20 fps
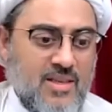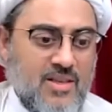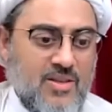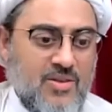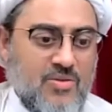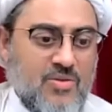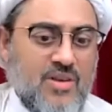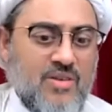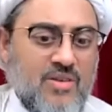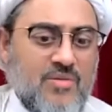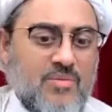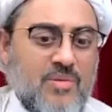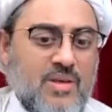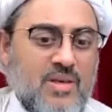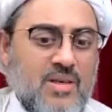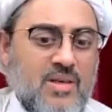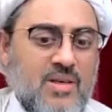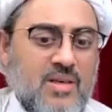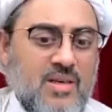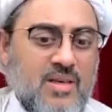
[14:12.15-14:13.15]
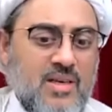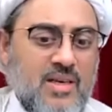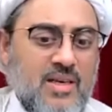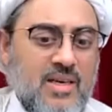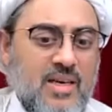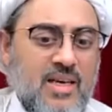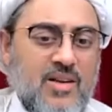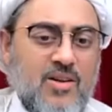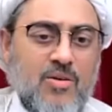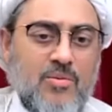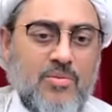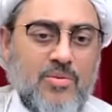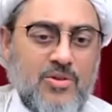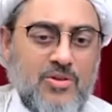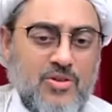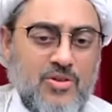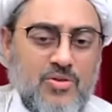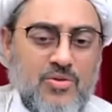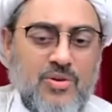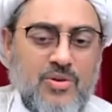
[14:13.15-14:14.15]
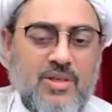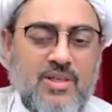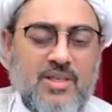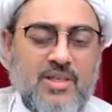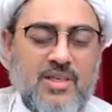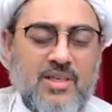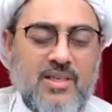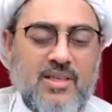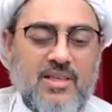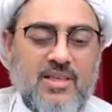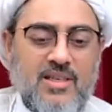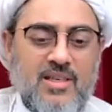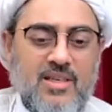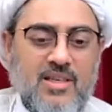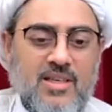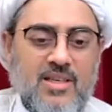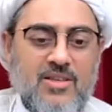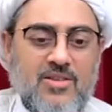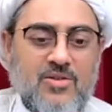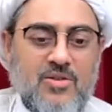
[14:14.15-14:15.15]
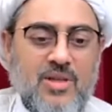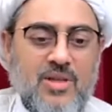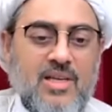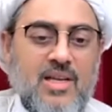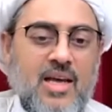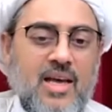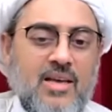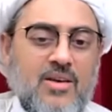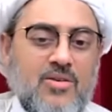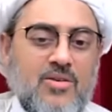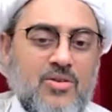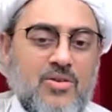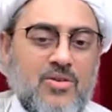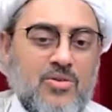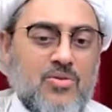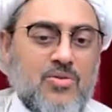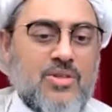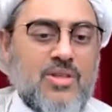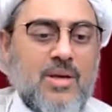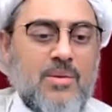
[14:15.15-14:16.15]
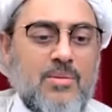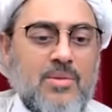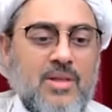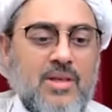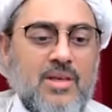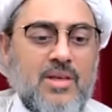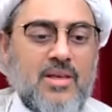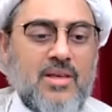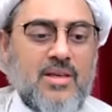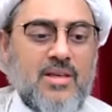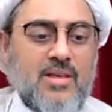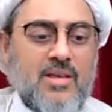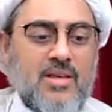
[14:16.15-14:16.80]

You give me an opportunity so that I could do something